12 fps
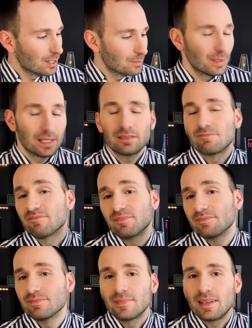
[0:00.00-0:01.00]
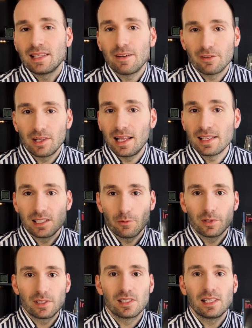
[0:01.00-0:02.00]
But nevertheless, it
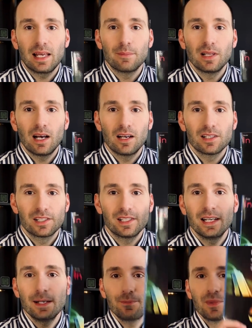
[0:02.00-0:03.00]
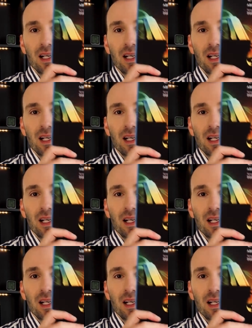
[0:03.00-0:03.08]
was the same last year.